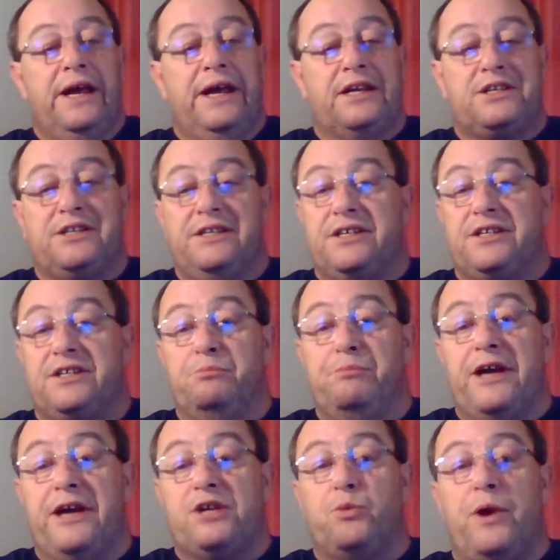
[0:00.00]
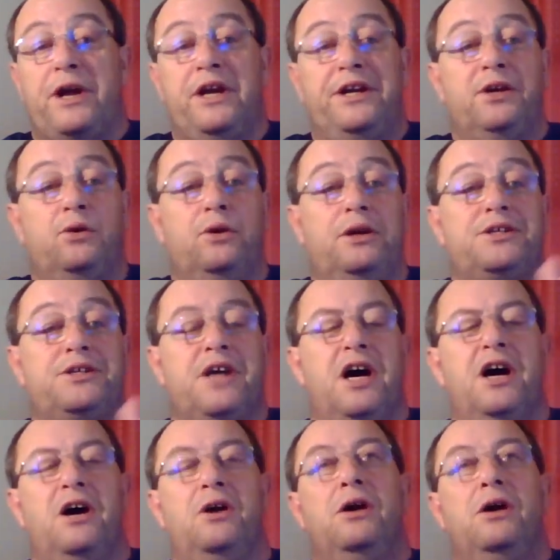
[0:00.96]
it's just the best way to do it.
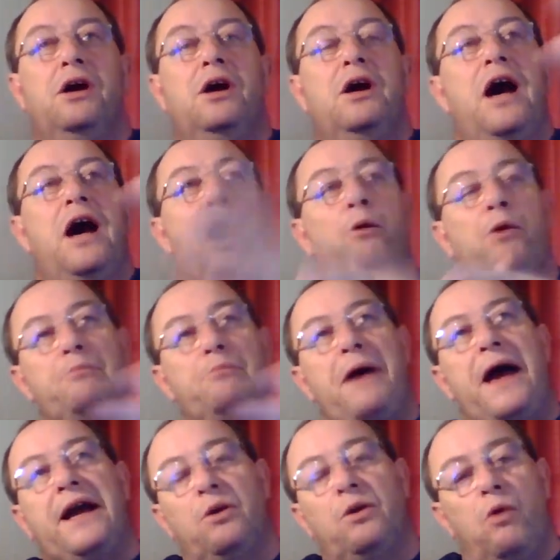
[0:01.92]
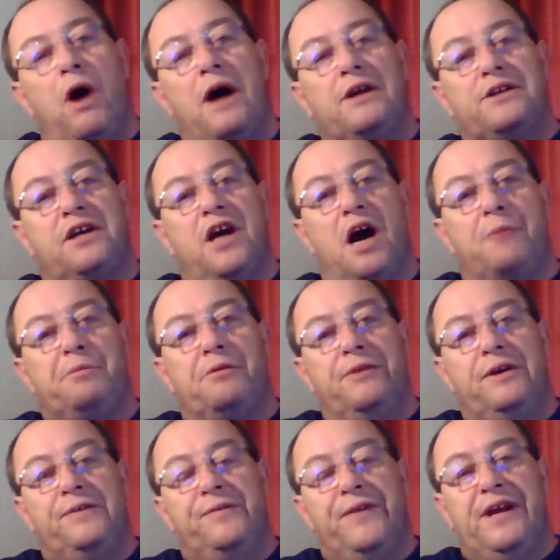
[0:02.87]
So I went back and watched a couple
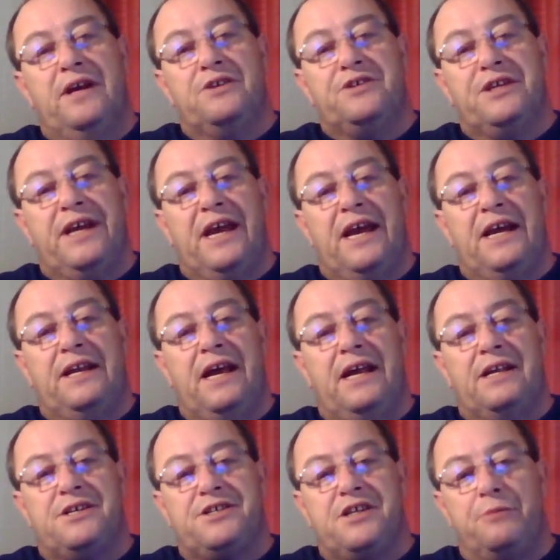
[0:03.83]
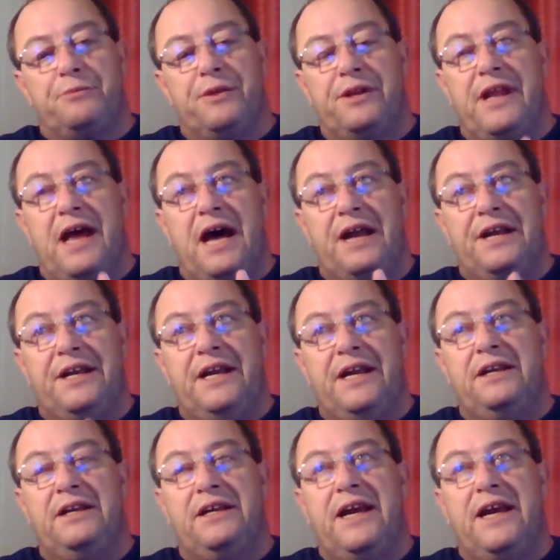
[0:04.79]
of his videos again, and something that I
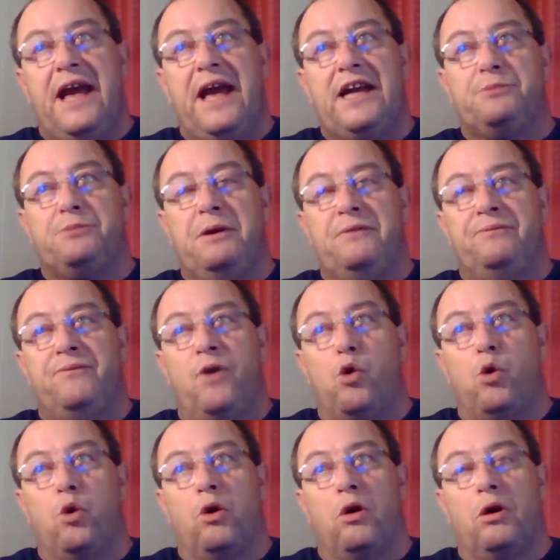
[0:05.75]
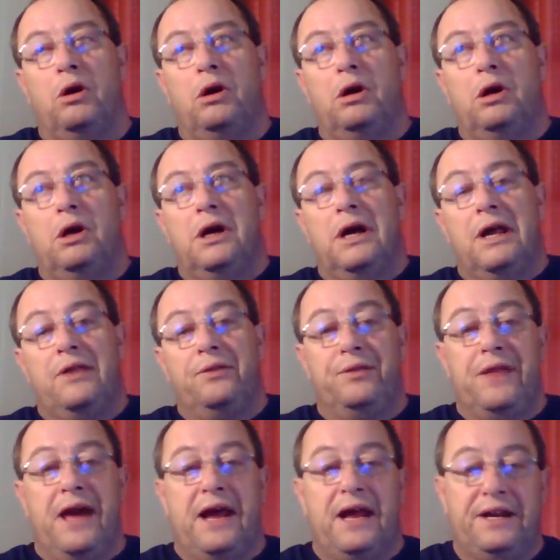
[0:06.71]
didn't catch before
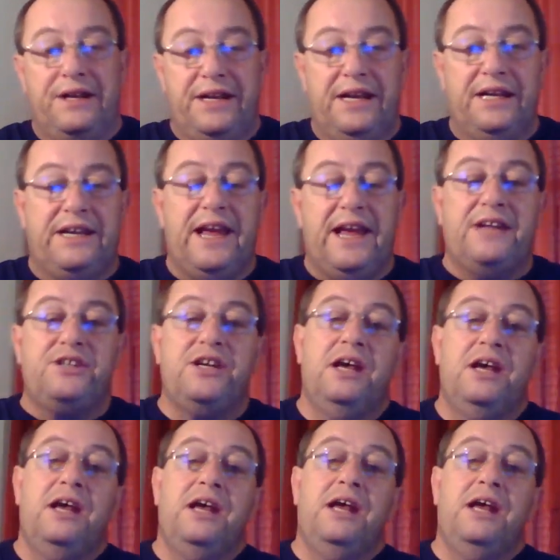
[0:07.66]
that I did catch